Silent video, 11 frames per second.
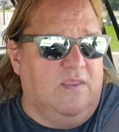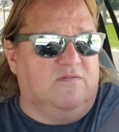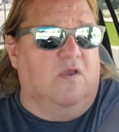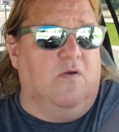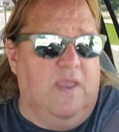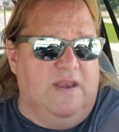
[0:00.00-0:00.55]

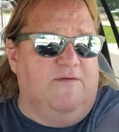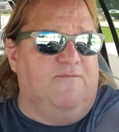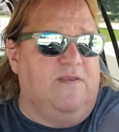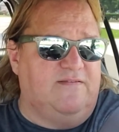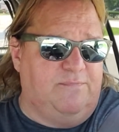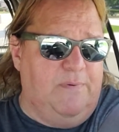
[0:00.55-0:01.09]
So, and if
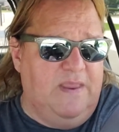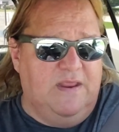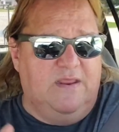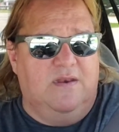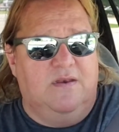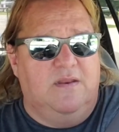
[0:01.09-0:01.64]
it's
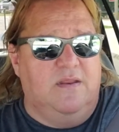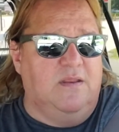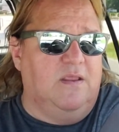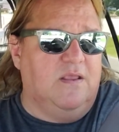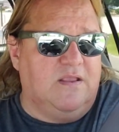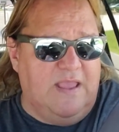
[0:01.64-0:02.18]
spinning
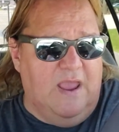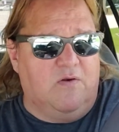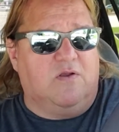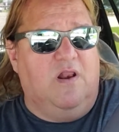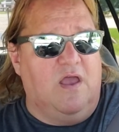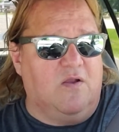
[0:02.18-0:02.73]

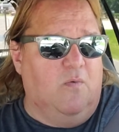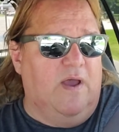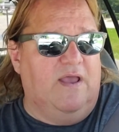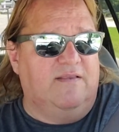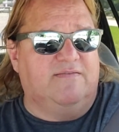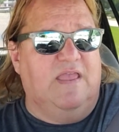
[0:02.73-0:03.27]

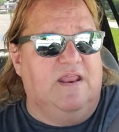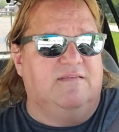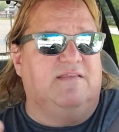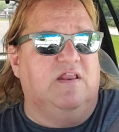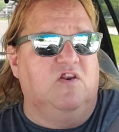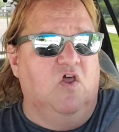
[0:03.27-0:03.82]
counterclockwise, that
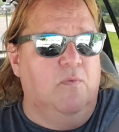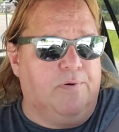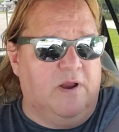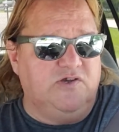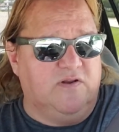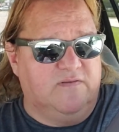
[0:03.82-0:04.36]
is a low
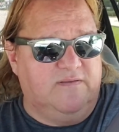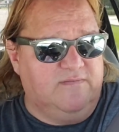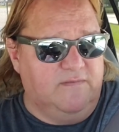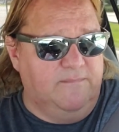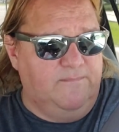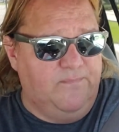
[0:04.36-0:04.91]
pressure
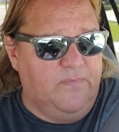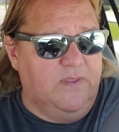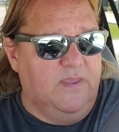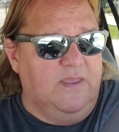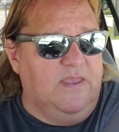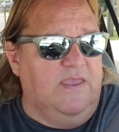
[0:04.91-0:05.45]
system.
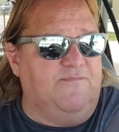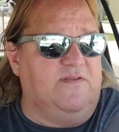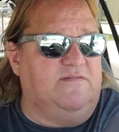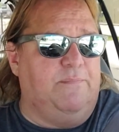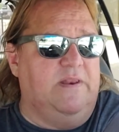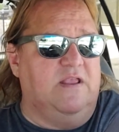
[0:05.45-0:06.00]
If
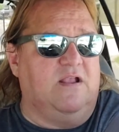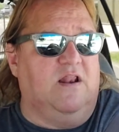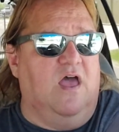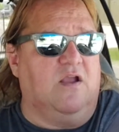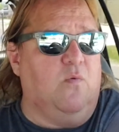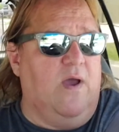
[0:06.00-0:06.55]
it's spinning
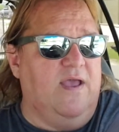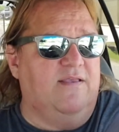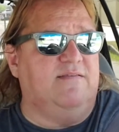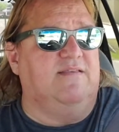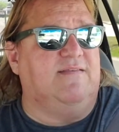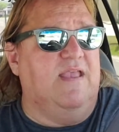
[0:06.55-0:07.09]

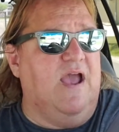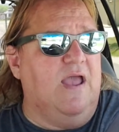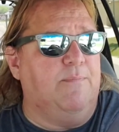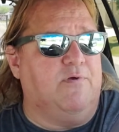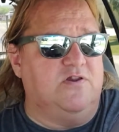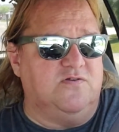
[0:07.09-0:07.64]
clockwise, it's a high
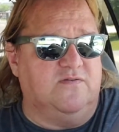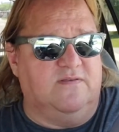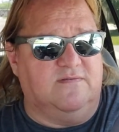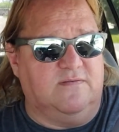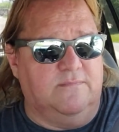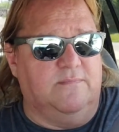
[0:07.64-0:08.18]
pressure
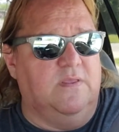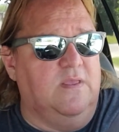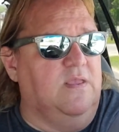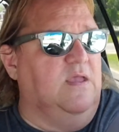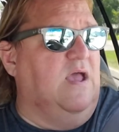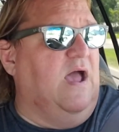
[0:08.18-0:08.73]
system.
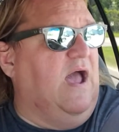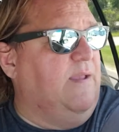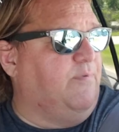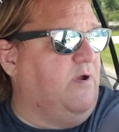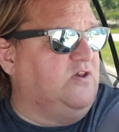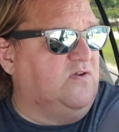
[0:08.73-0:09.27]
High
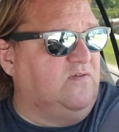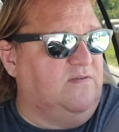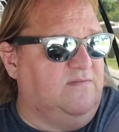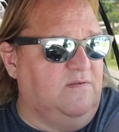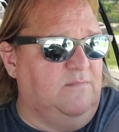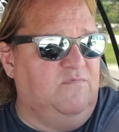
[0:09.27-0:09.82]
pressure
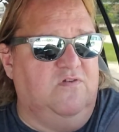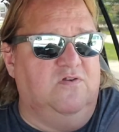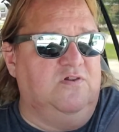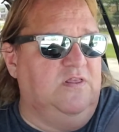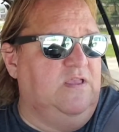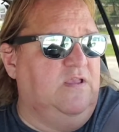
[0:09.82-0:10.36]
systems
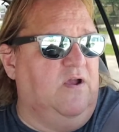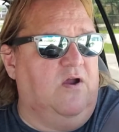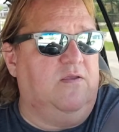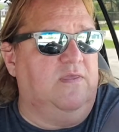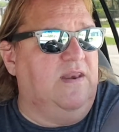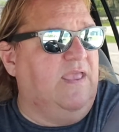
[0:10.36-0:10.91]
usually
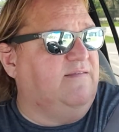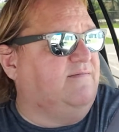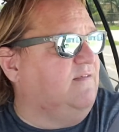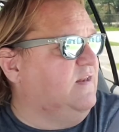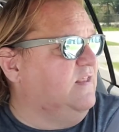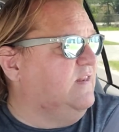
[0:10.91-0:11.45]
are the nice
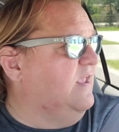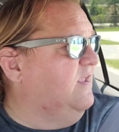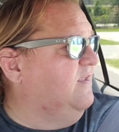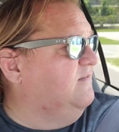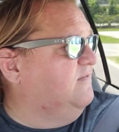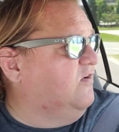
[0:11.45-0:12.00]
sunny
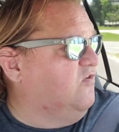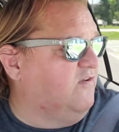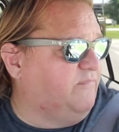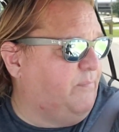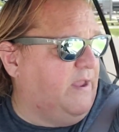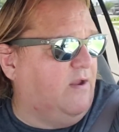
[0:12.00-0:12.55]
days, the
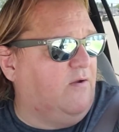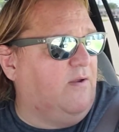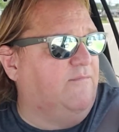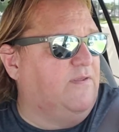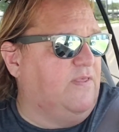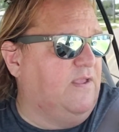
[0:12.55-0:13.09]
crisp air,
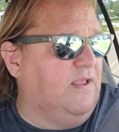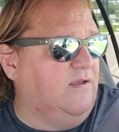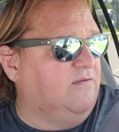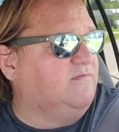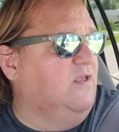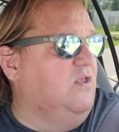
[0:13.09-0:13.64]
everything
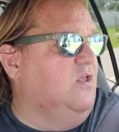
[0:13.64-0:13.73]
else.